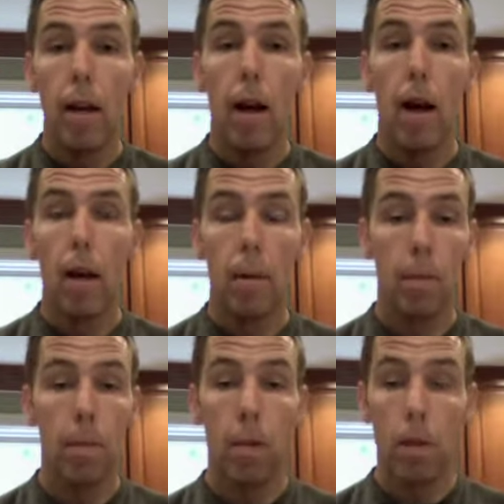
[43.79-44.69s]

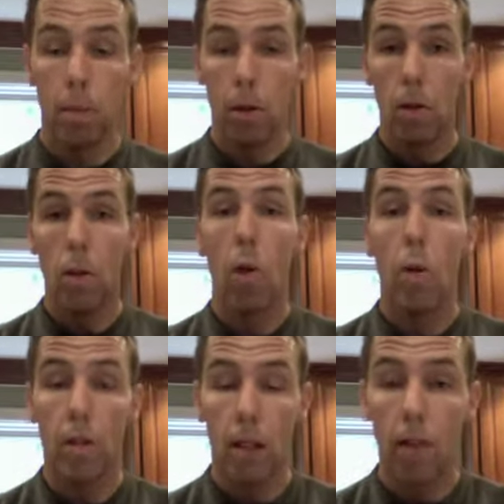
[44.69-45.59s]
The
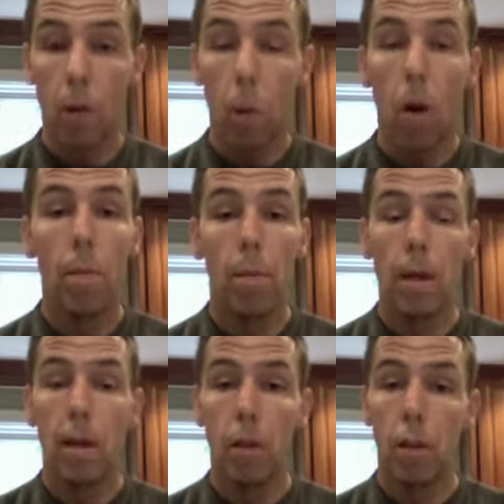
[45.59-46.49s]
lowest, level 1,
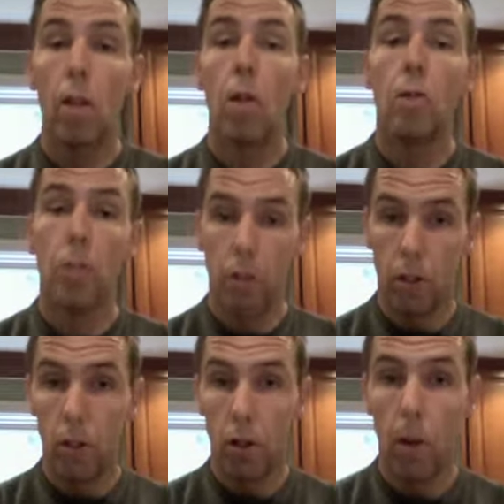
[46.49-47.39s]
being the closest
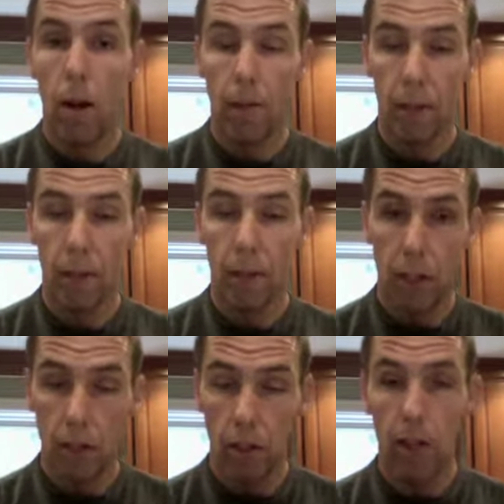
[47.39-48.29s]
to your qualification
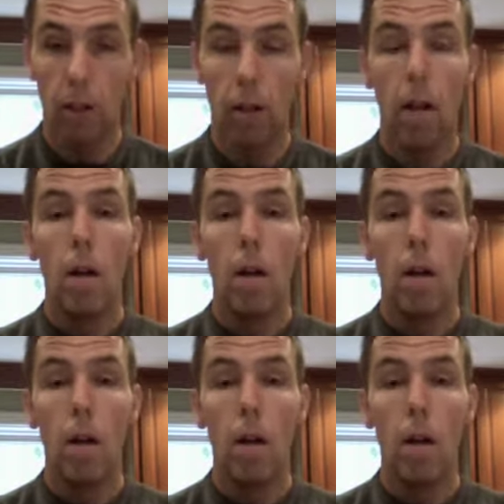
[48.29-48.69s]
standard.